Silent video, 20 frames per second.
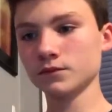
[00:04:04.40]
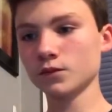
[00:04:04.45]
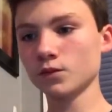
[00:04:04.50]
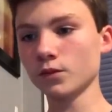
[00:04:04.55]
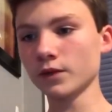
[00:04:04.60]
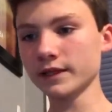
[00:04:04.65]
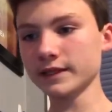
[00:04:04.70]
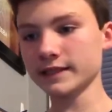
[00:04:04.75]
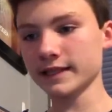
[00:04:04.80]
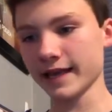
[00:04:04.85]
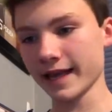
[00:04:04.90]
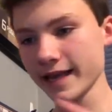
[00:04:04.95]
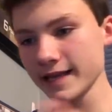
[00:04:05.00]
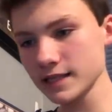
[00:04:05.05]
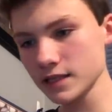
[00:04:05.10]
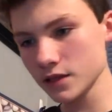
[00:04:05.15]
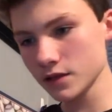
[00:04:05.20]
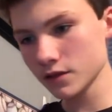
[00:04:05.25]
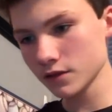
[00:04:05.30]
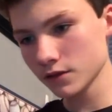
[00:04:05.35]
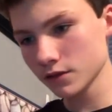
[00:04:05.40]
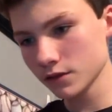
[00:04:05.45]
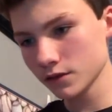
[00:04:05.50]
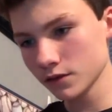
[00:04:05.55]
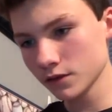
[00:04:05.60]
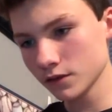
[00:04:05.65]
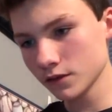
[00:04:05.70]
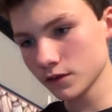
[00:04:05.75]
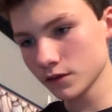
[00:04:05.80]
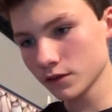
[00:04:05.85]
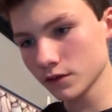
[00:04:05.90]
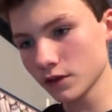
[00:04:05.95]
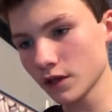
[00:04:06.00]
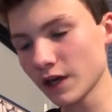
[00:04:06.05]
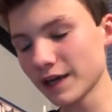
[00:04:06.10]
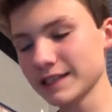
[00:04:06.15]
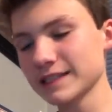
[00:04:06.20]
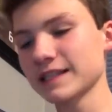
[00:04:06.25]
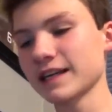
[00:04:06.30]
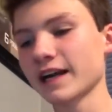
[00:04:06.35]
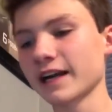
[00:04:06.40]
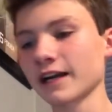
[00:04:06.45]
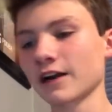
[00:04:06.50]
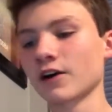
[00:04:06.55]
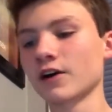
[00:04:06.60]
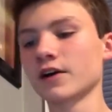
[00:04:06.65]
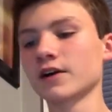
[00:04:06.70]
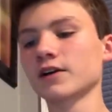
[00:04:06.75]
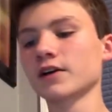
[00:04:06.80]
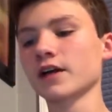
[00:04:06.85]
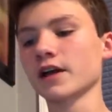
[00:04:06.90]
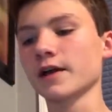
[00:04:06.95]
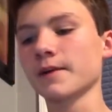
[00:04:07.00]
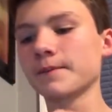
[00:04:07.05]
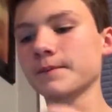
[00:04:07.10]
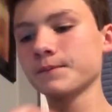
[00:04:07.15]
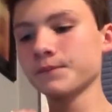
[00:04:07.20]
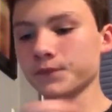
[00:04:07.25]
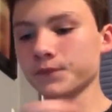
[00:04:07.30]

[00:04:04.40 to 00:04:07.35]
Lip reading: What is that? Oh, it's an icon, okay.